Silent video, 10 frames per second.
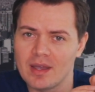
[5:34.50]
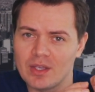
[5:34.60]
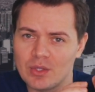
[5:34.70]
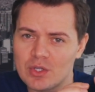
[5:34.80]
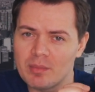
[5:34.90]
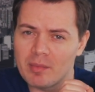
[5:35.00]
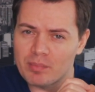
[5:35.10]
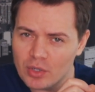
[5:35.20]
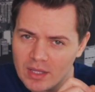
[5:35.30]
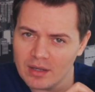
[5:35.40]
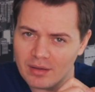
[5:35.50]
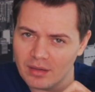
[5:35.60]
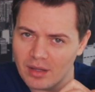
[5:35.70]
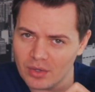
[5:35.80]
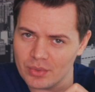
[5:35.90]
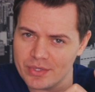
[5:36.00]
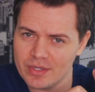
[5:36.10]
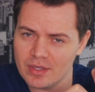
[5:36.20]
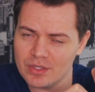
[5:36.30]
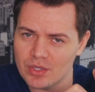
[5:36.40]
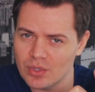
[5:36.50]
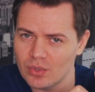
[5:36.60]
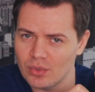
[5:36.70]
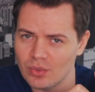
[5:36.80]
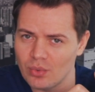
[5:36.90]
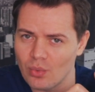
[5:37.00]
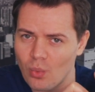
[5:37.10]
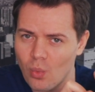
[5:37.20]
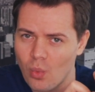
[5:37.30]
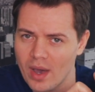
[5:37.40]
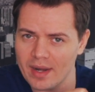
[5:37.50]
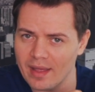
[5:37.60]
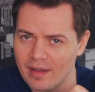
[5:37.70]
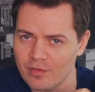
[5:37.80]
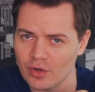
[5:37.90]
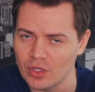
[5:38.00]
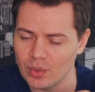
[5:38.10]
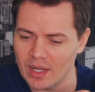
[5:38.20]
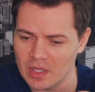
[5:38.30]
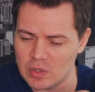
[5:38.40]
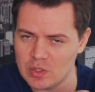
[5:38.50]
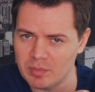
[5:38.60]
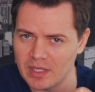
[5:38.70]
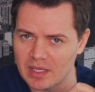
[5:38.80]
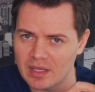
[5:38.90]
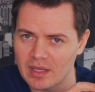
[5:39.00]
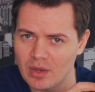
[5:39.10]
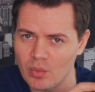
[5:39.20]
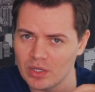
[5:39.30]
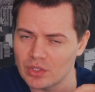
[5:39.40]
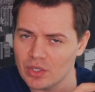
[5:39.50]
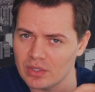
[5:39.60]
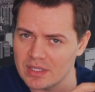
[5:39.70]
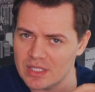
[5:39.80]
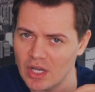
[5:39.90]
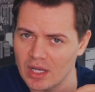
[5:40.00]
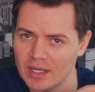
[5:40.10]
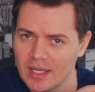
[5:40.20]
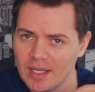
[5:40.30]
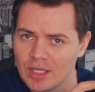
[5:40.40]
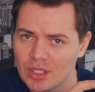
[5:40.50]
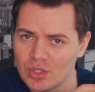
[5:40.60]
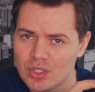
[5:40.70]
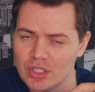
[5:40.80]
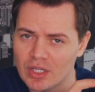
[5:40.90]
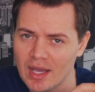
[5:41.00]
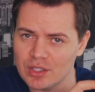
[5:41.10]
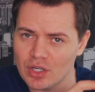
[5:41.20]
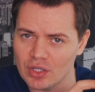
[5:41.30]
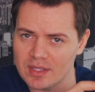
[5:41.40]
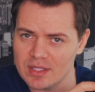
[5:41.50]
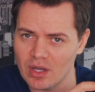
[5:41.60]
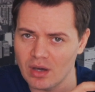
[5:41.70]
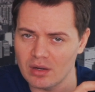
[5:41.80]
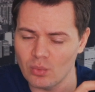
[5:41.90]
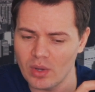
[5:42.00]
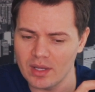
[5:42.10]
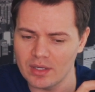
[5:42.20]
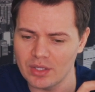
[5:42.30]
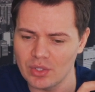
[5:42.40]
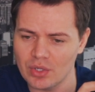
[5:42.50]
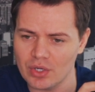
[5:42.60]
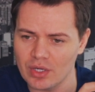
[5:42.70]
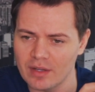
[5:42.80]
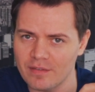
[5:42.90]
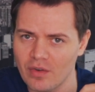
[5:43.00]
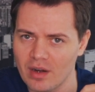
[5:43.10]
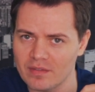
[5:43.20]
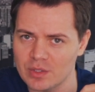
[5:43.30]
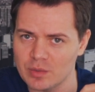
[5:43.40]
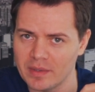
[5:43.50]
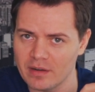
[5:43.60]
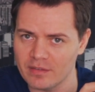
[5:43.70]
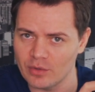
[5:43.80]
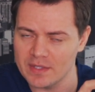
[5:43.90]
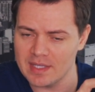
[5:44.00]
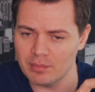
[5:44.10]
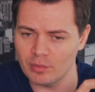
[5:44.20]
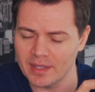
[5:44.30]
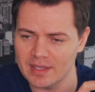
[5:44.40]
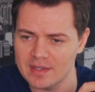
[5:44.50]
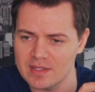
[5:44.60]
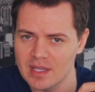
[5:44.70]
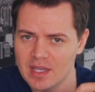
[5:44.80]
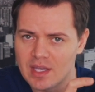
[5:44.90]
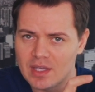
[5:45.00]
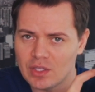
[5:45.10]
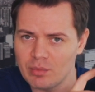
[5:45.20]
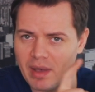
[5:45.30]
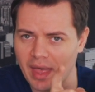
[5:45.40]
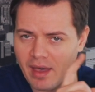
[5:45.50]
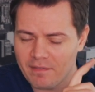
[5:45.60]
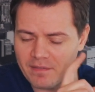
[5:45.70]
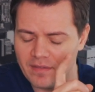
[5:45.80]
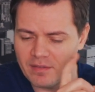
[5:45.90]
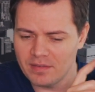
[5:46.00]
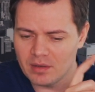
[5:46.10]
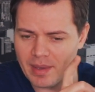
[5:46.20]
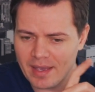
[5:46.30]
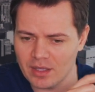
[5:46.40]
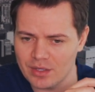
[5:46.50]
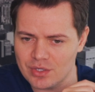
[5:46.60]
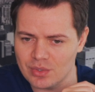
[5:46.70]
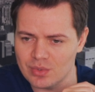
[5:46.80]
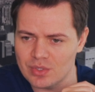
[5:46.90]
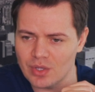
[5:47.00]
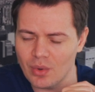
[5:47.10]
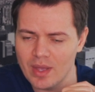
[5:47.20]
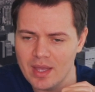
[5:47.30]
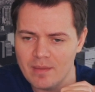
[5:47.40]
you should be pretty close to whatever you're going to speak when you turn this on. You should not turn this on when you're in front of a speaker, for example, because you might have feedback issues. So